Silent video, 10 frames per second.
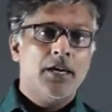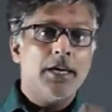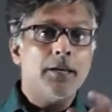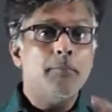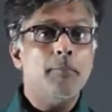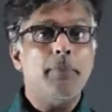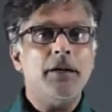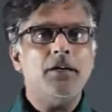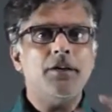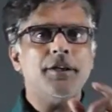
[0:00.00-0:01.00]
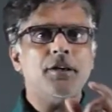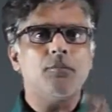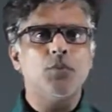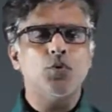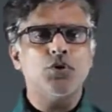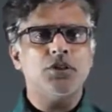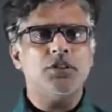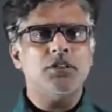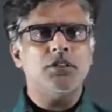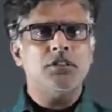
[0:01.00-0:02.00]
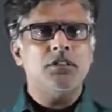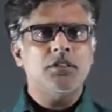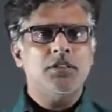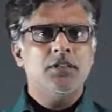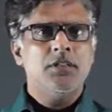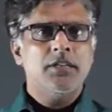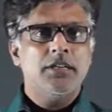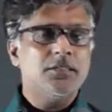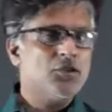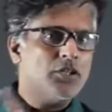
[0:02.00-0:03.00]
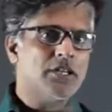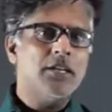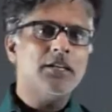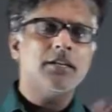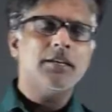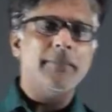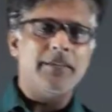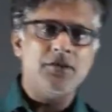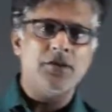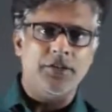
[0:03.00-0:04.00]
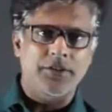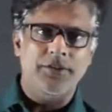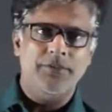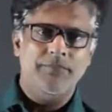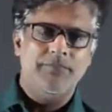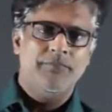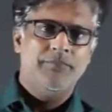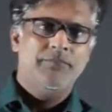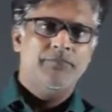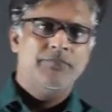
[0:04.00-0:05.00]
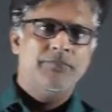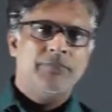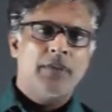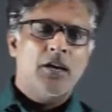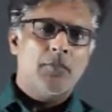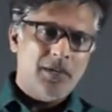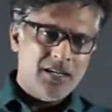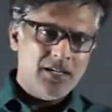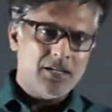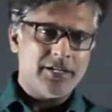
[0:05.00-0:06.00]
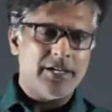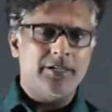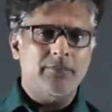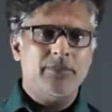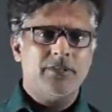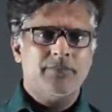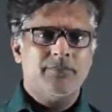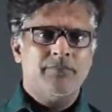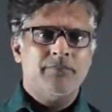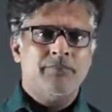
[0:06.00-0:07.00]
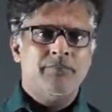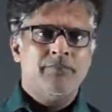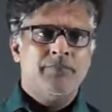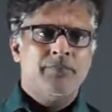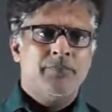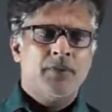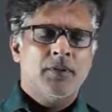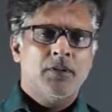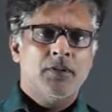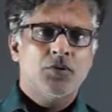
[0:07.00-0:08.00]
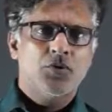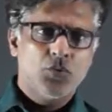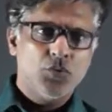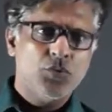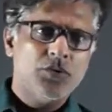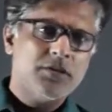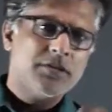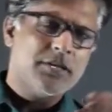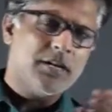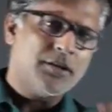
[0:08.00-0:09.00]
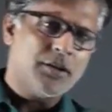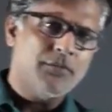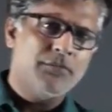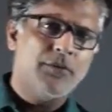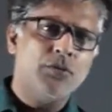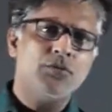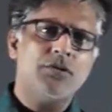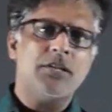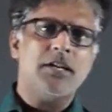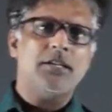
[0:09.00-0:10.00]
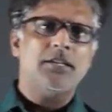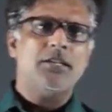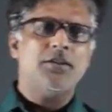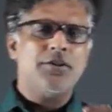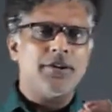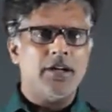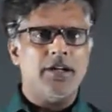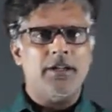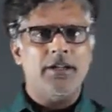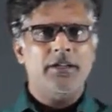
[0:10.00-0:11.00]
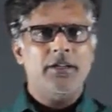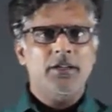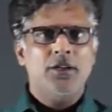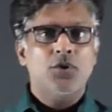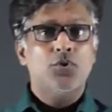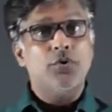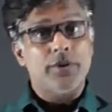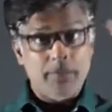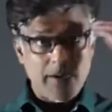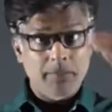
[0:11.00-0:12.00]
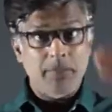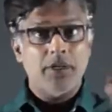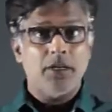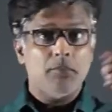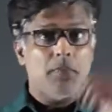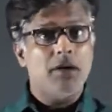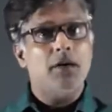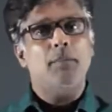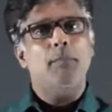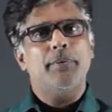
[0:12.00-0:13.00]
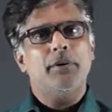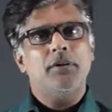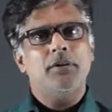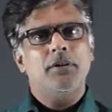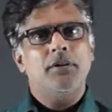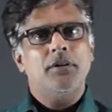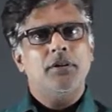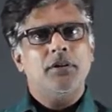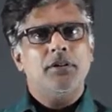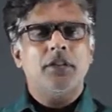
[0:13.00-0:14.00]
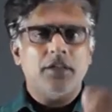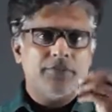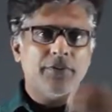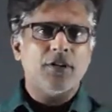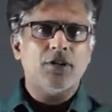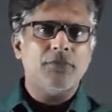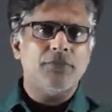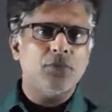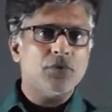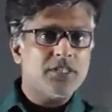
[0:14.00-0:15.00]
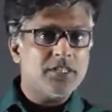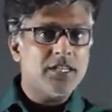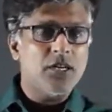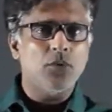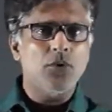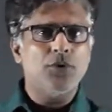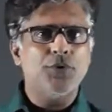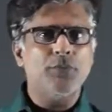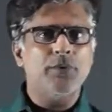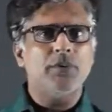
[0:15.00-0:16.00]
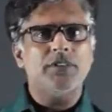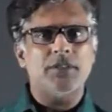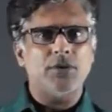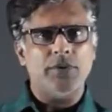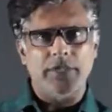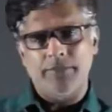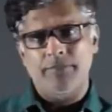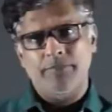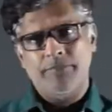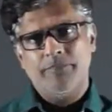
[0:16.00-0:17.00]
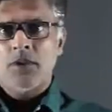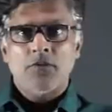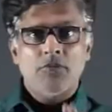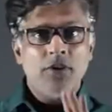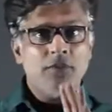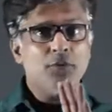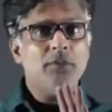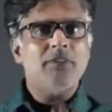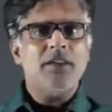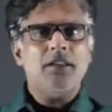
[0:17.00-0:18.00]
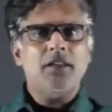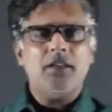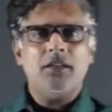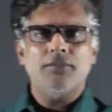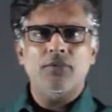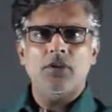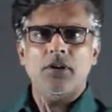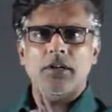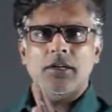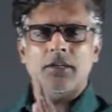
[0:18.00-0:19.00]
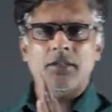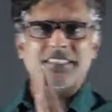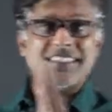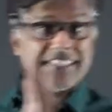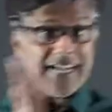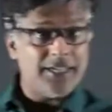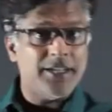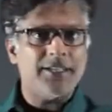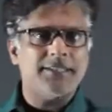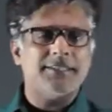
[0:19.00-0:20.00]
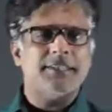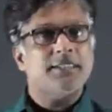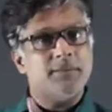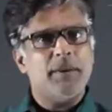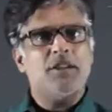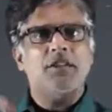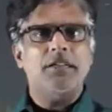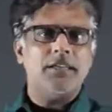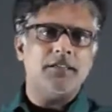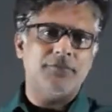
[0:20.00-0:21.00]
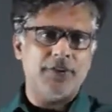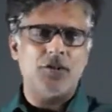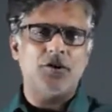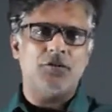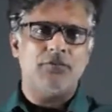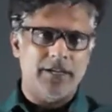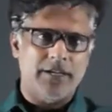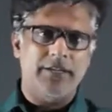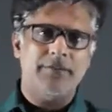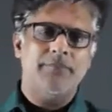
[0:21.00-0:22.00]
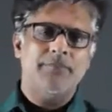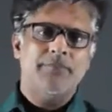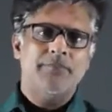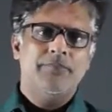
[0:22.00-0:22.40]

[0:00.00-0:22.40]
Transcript: impending motion is not clearly mentioned. Many a times students get confused and they try to remember and mug up that friction force is equal to mu s into m. We have to be very careful in statics, especially in friction, where